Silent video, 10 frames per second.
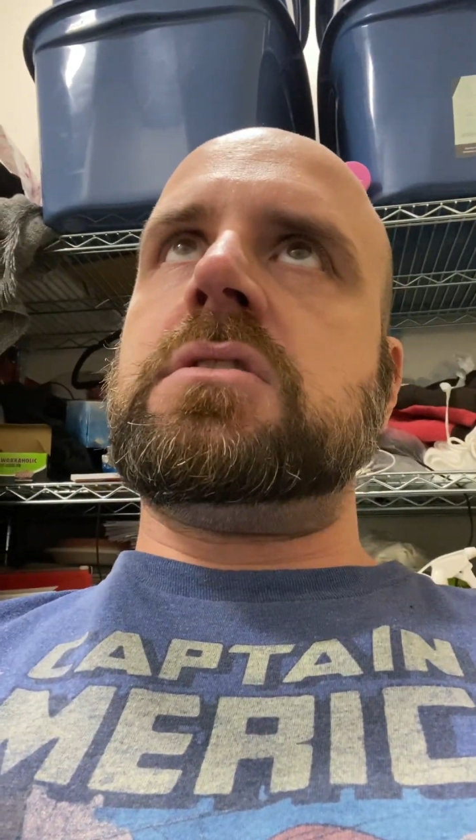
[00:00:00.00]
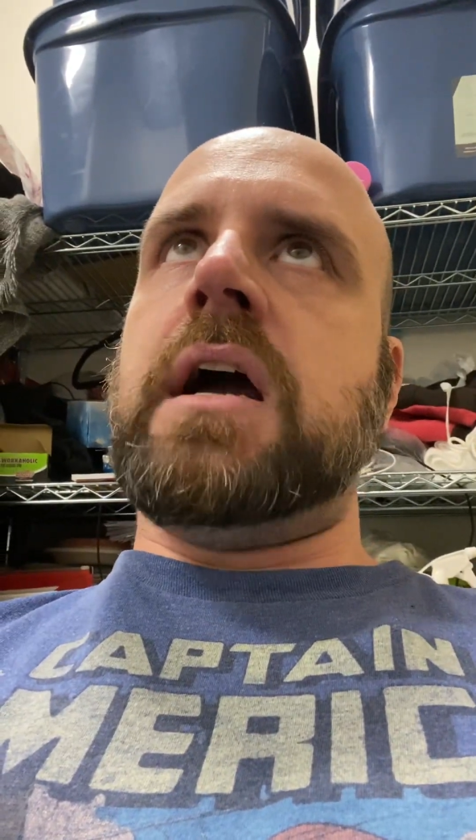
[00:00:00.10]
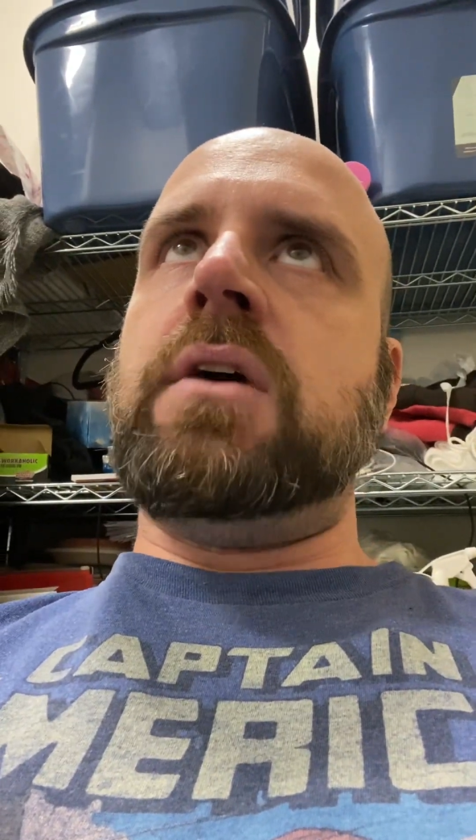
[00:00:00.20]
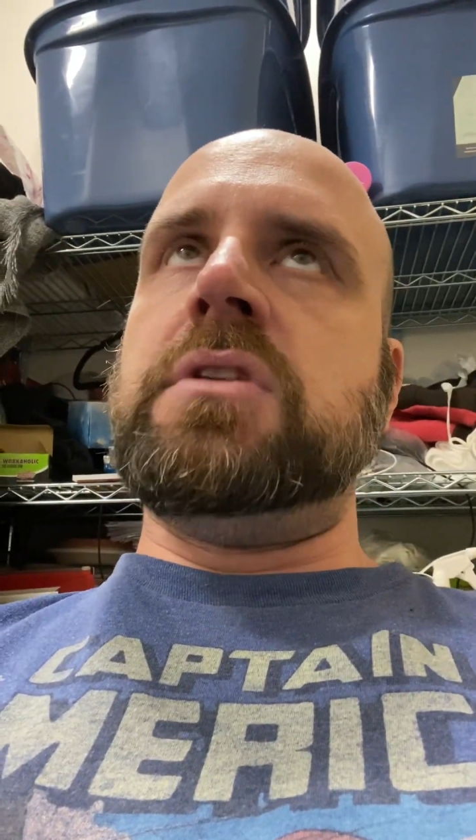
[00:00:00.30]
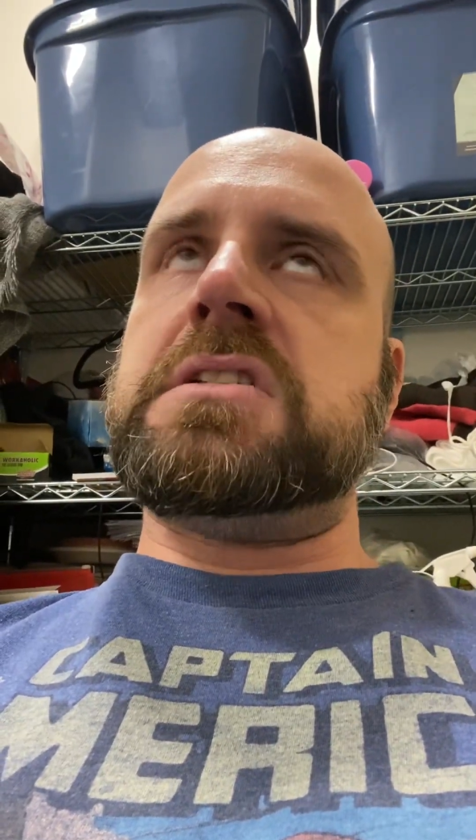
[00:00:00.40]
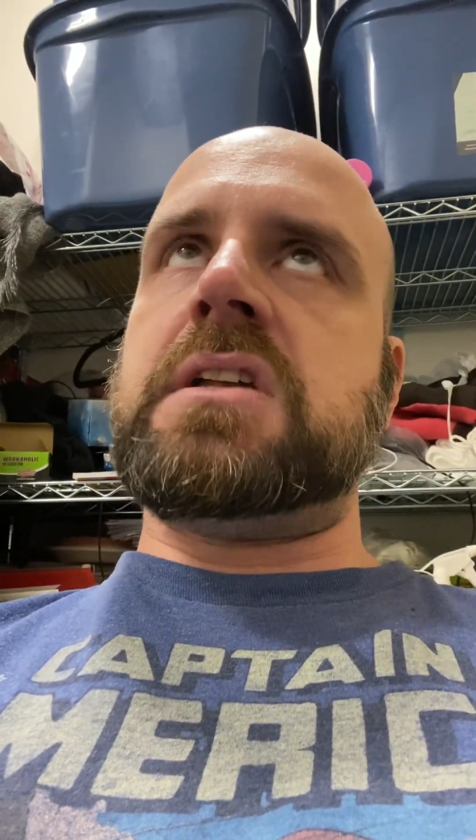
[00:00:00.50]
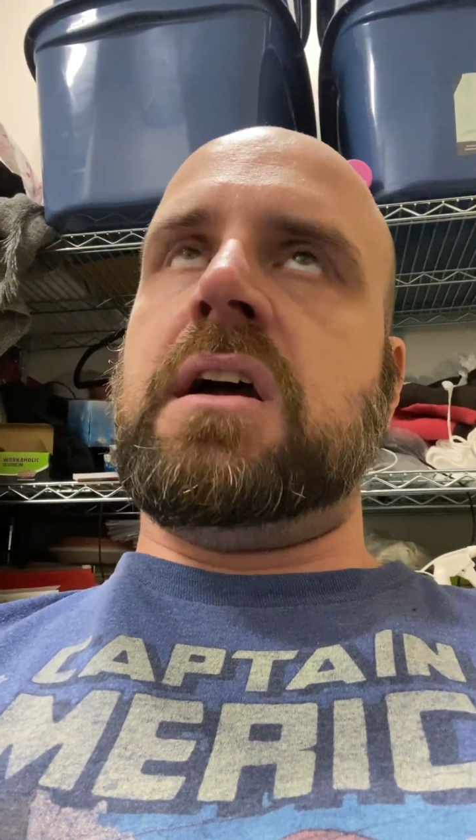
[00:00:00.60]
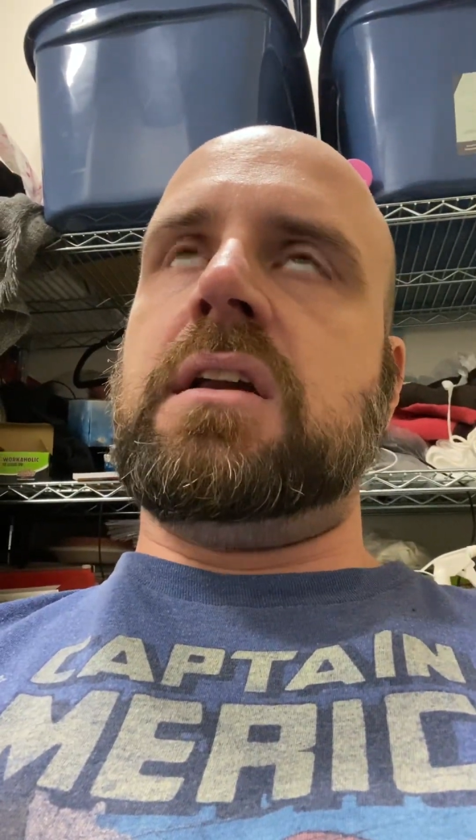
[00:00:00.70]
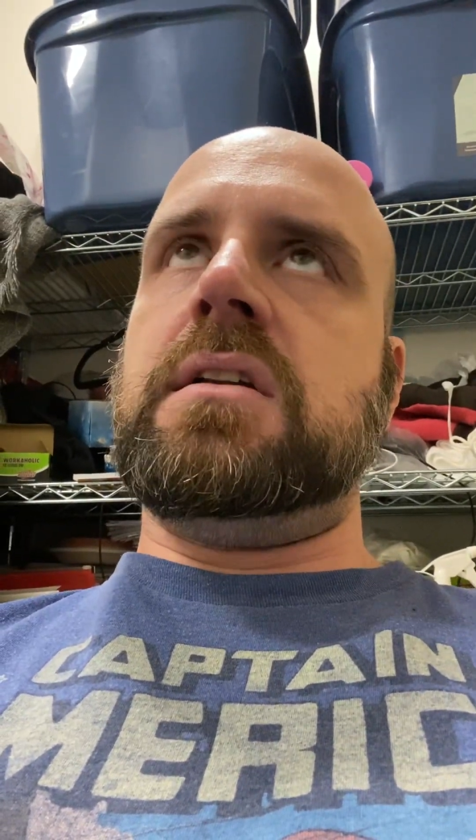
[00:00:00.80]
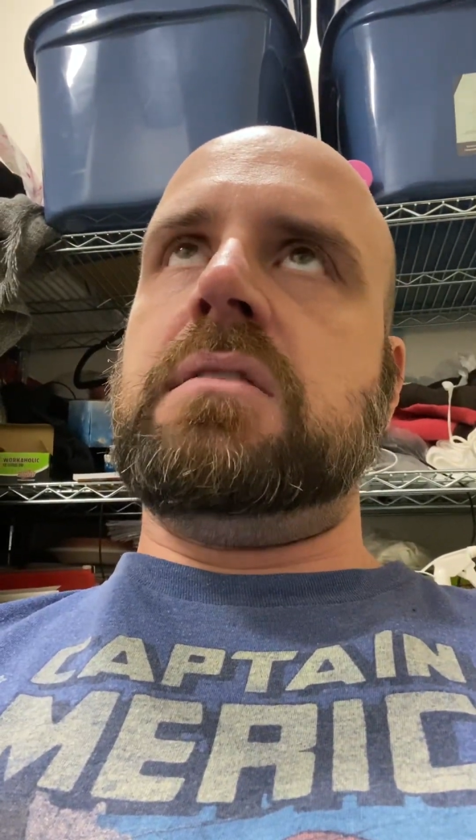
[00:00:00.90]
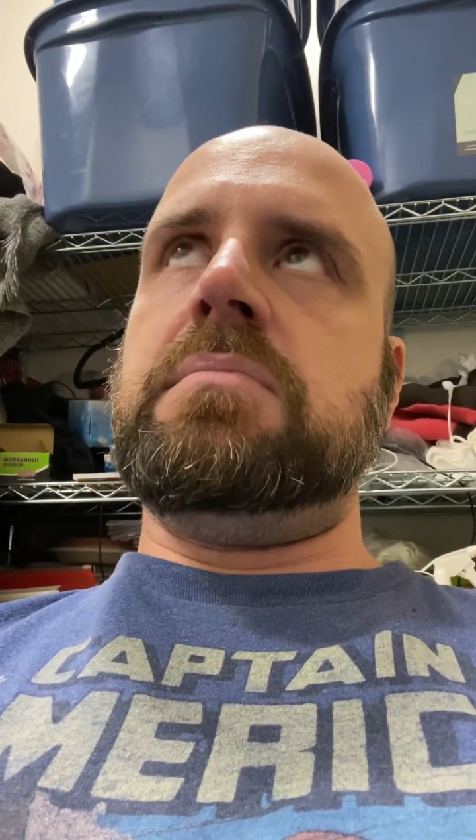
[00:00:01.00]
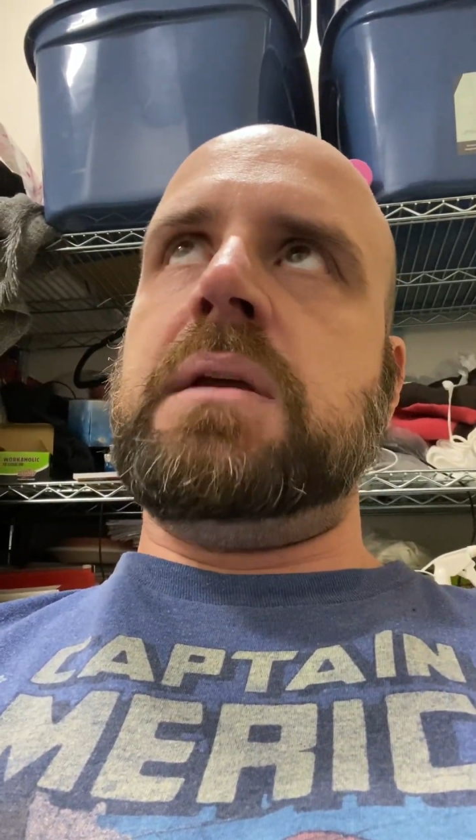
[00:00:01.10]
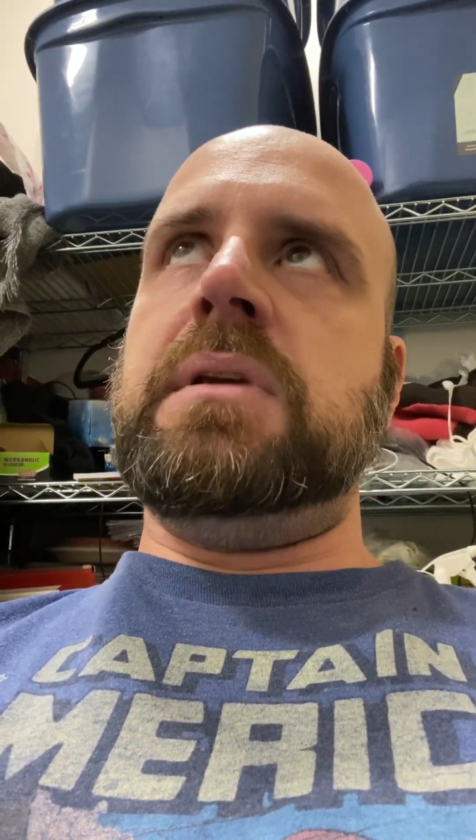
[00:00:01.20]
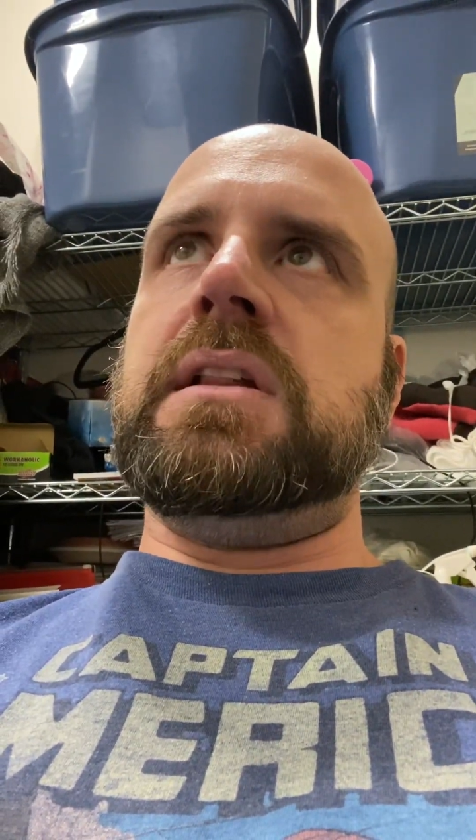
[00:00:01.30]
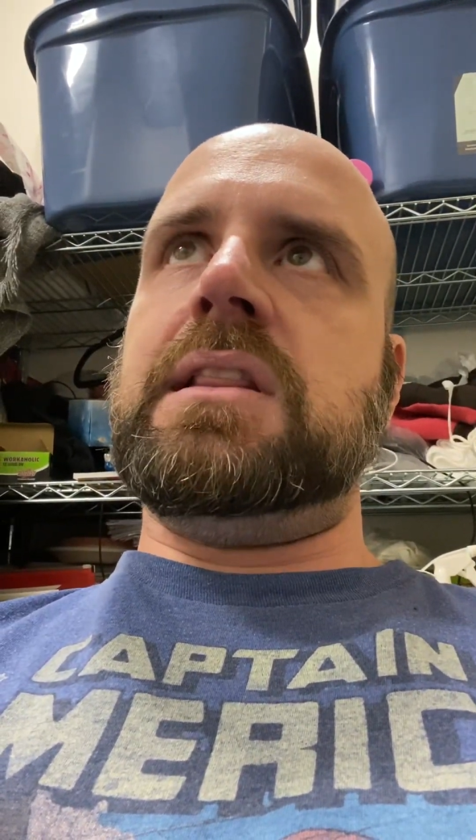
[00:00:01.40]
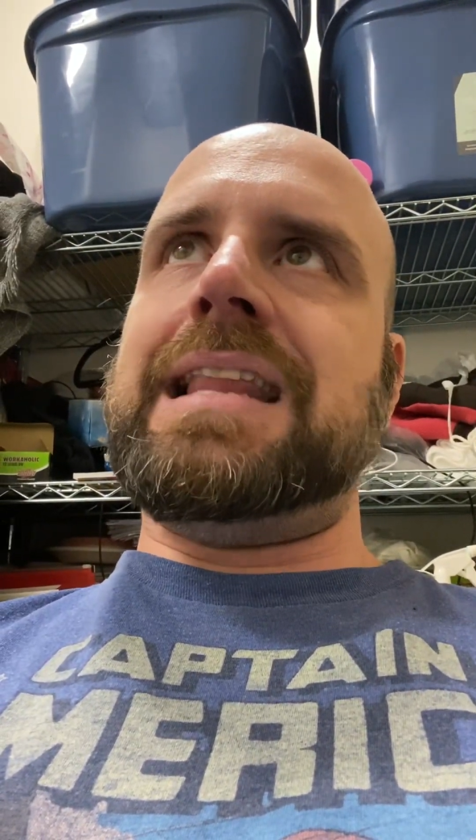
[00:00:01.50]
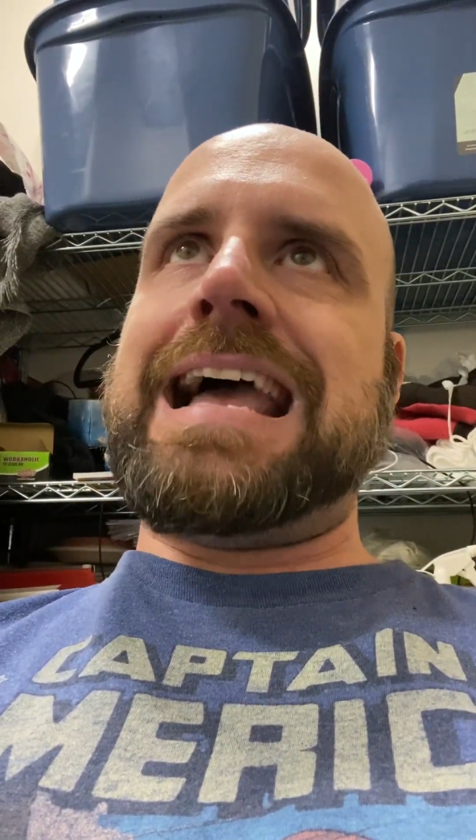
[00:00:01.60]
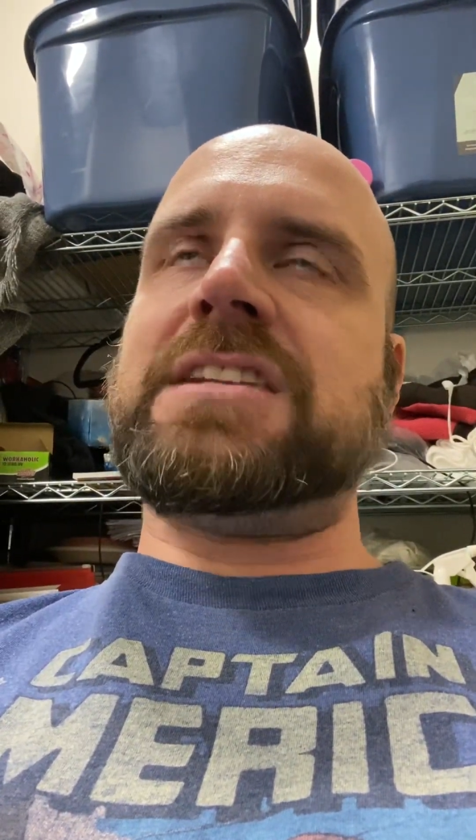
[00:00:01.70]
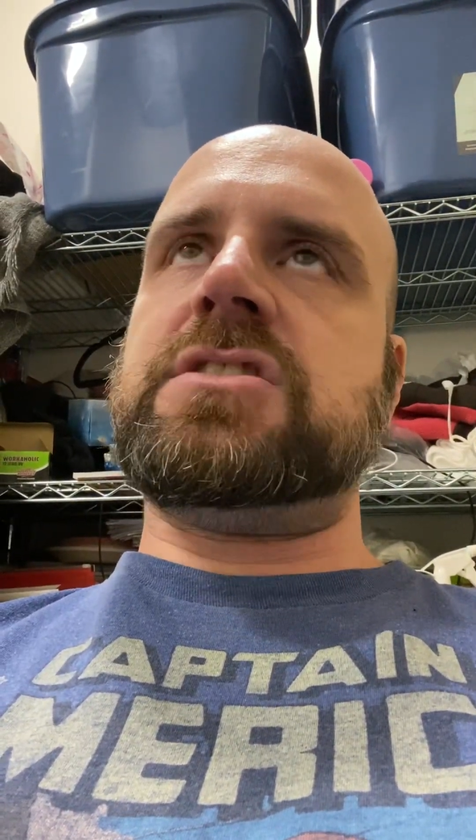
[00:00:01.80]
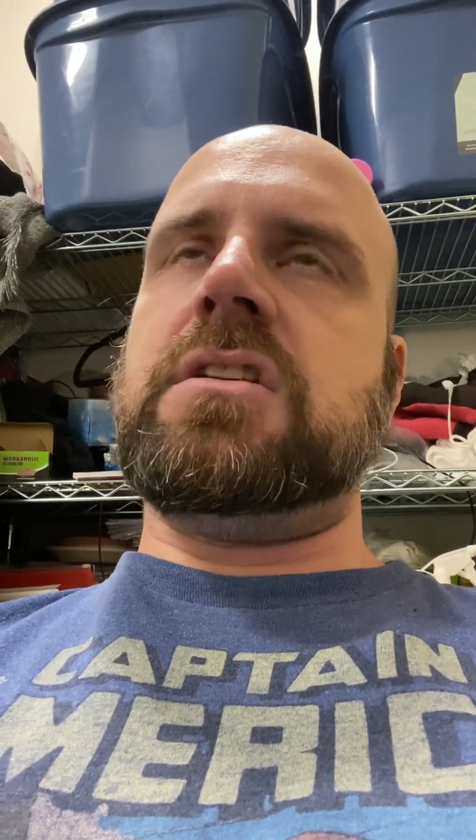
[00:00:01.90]
I only saw it maybe
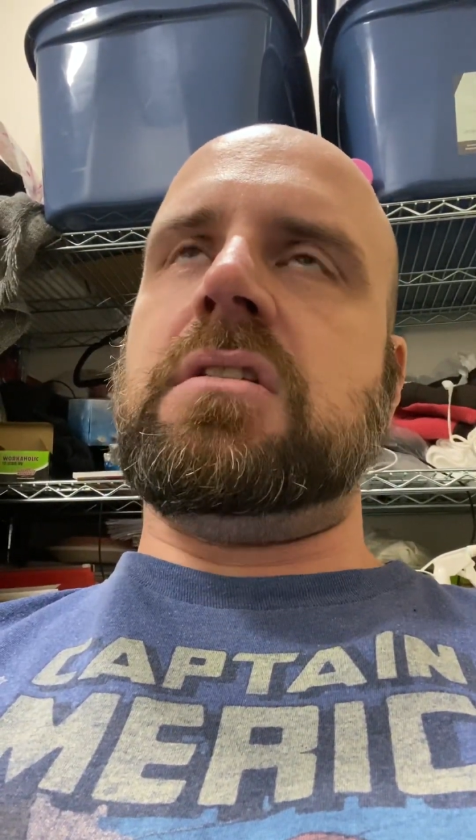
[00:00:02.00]
last